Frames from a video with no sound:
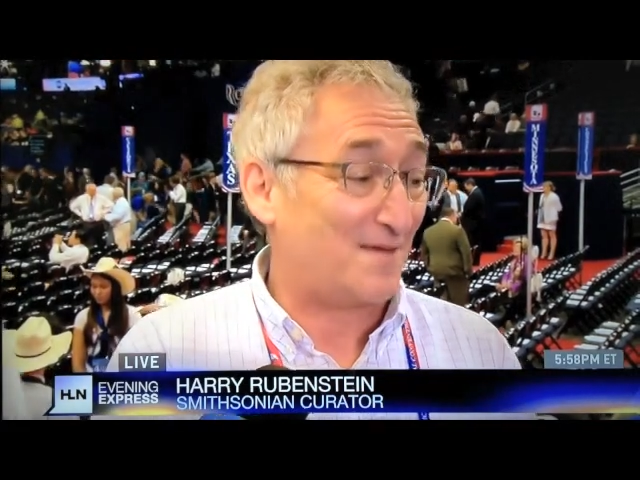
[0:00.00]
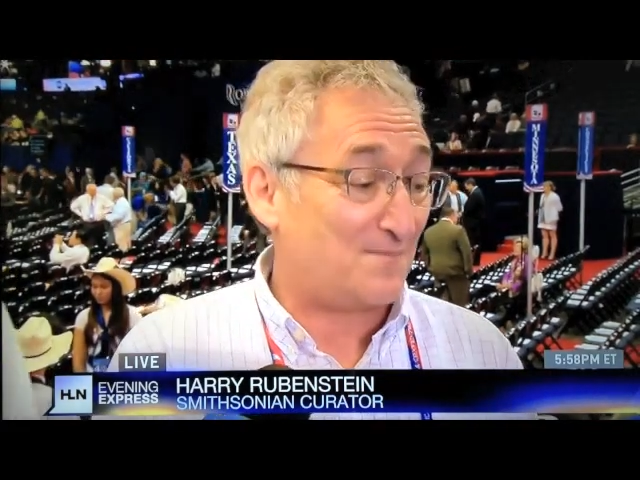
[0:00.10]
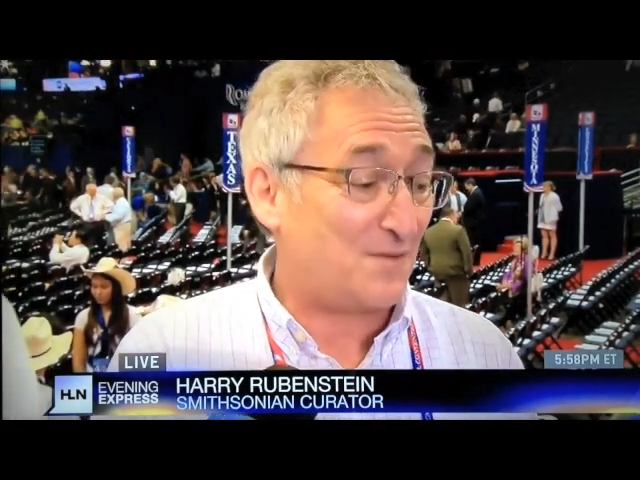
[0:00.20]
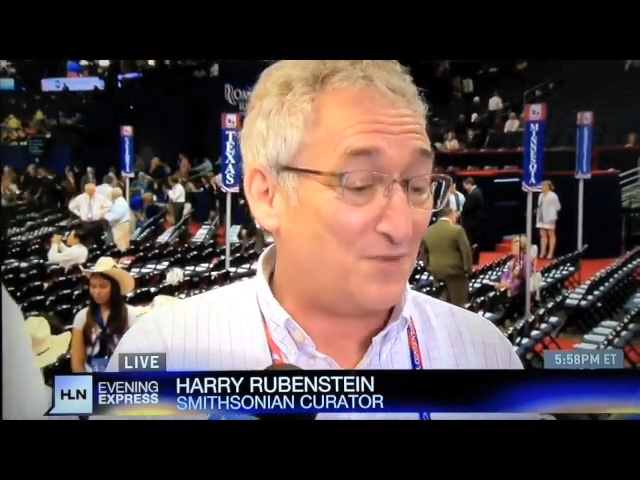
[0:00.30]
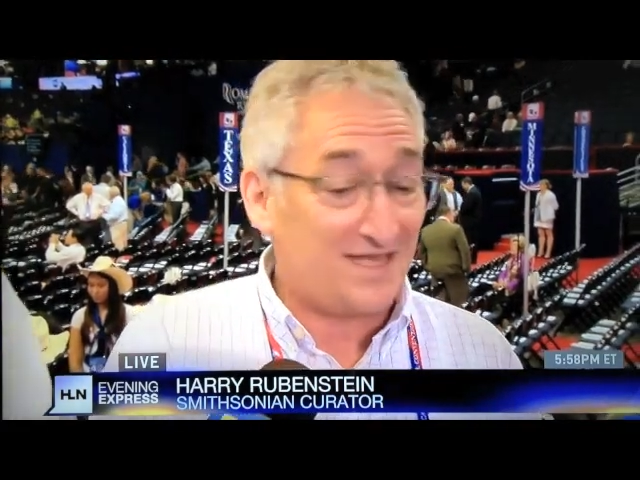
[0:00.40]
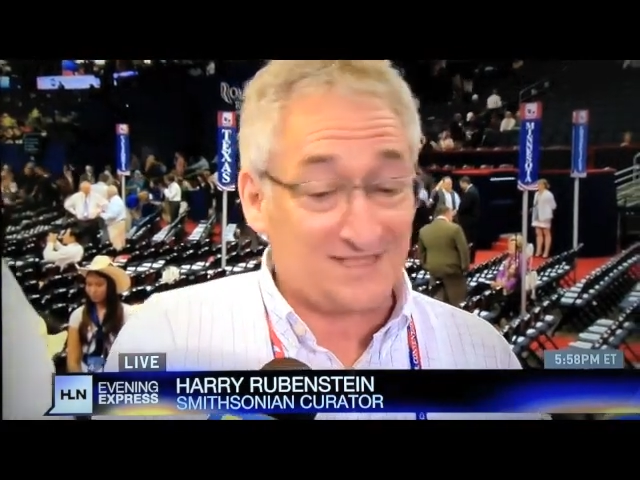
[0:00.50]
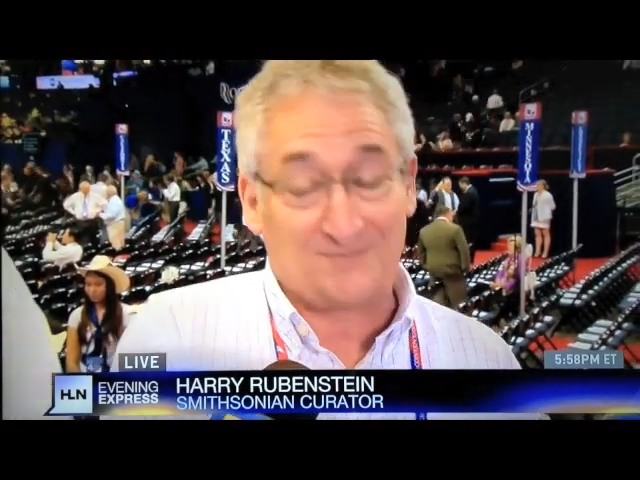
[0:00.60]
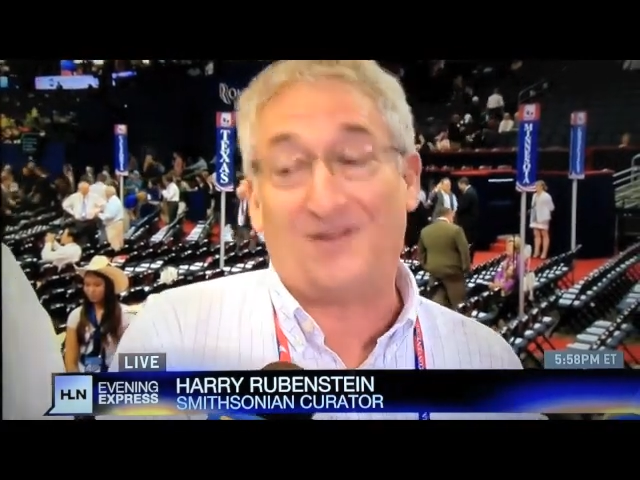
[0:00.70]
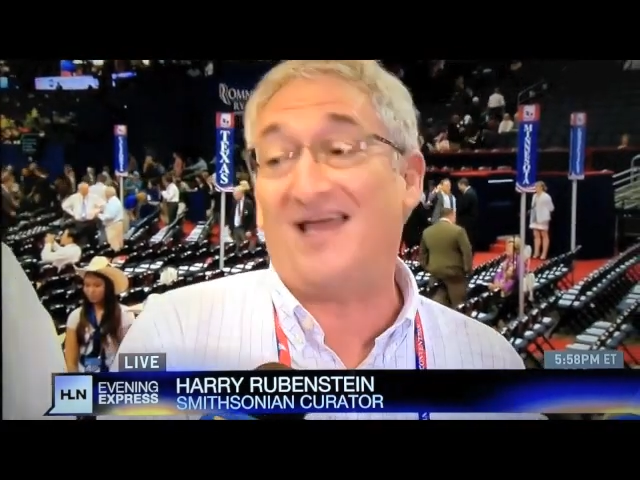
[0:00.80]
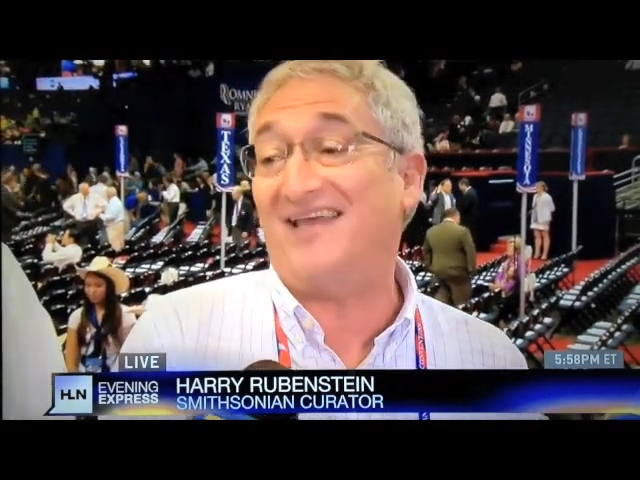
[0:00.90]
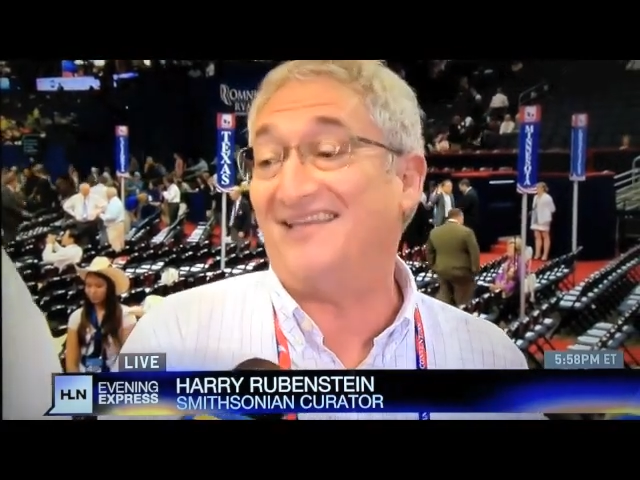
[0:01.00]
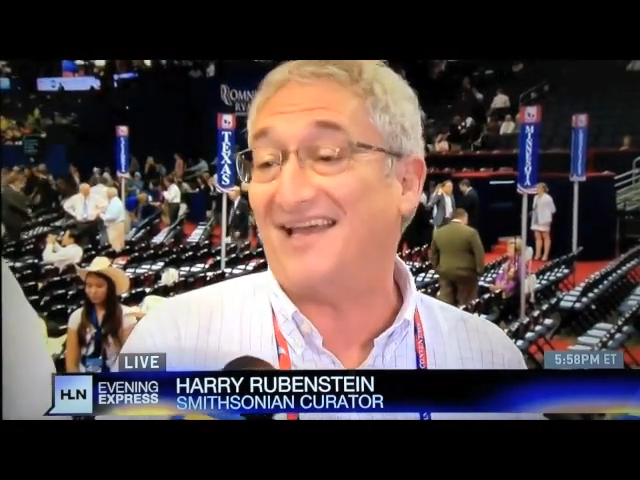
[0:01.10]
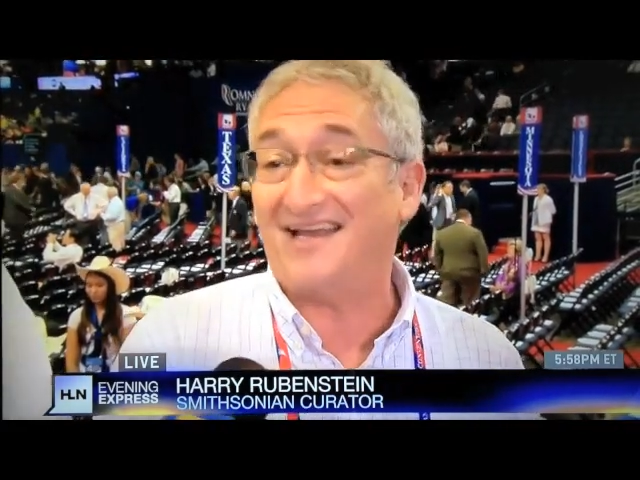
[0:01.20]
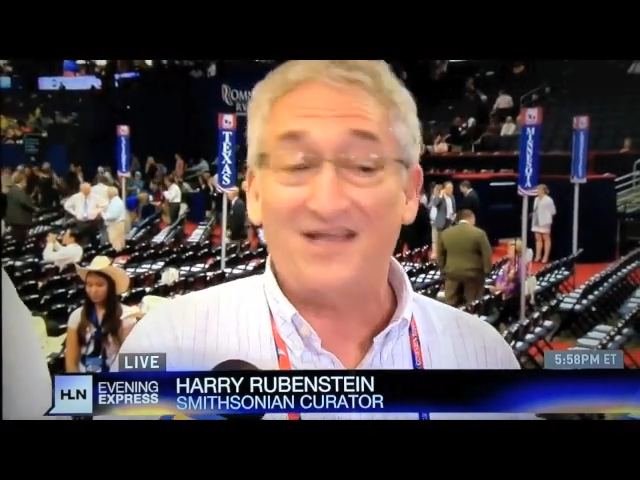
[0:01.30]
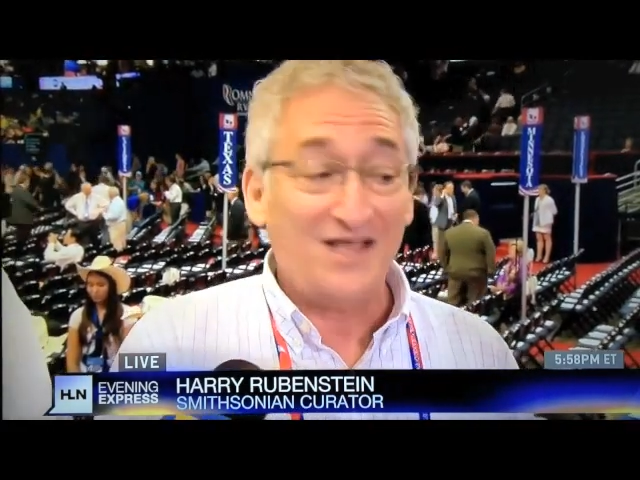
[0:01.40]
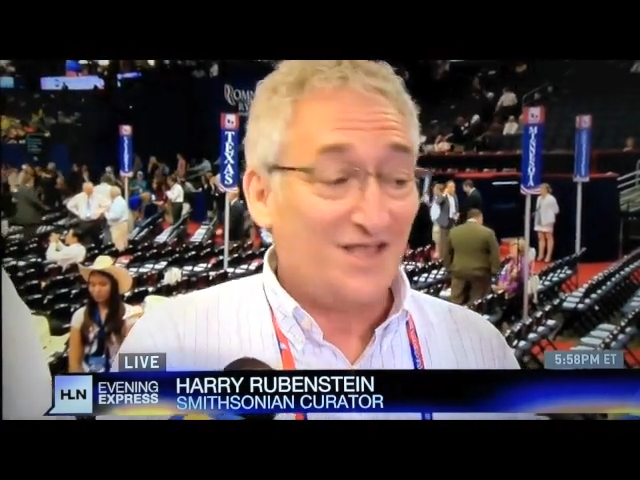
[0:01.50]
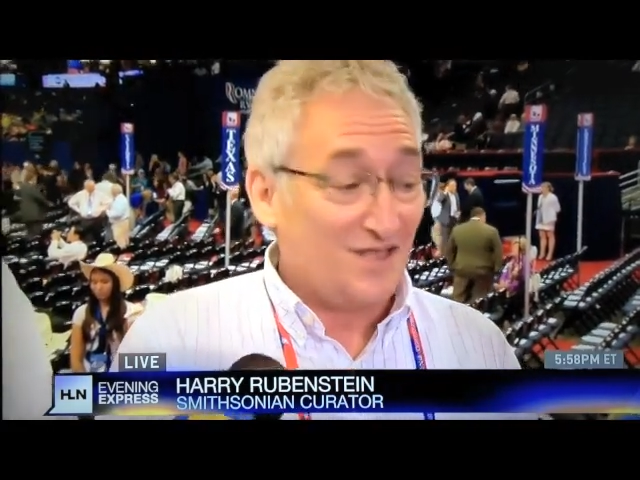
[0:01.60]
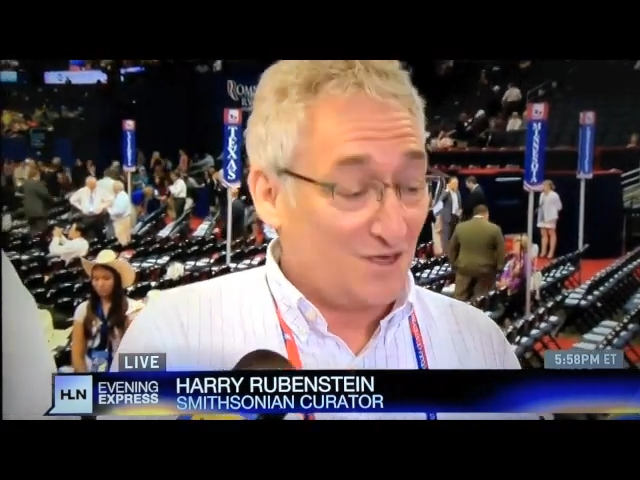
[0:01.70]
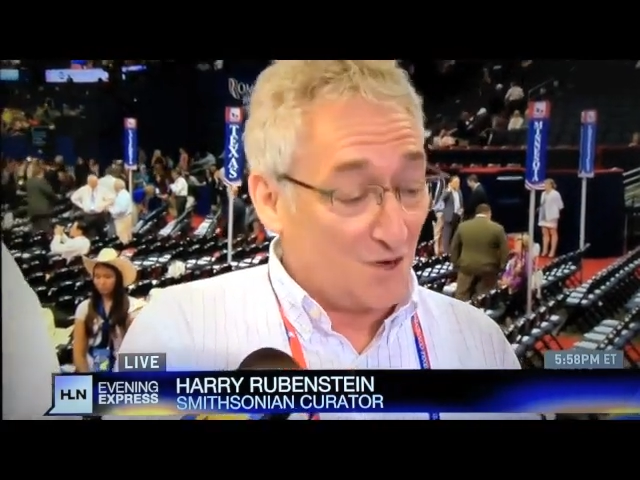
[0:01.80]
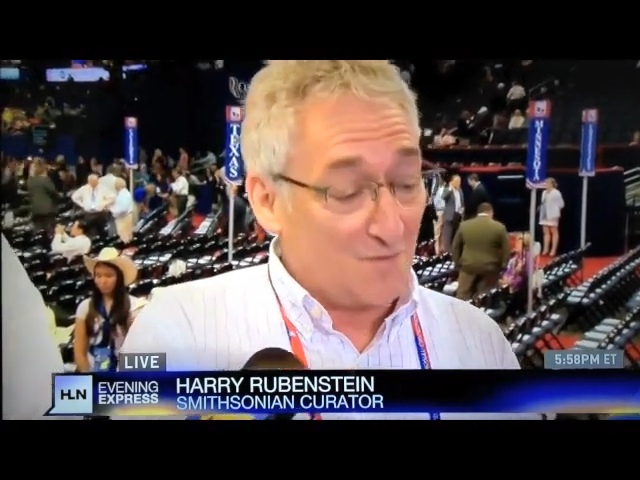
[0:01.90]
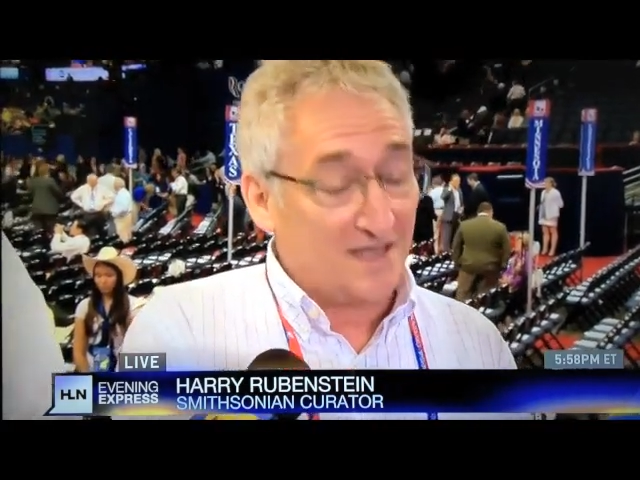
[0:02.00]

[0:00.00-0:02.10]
up, but we explain that, you know,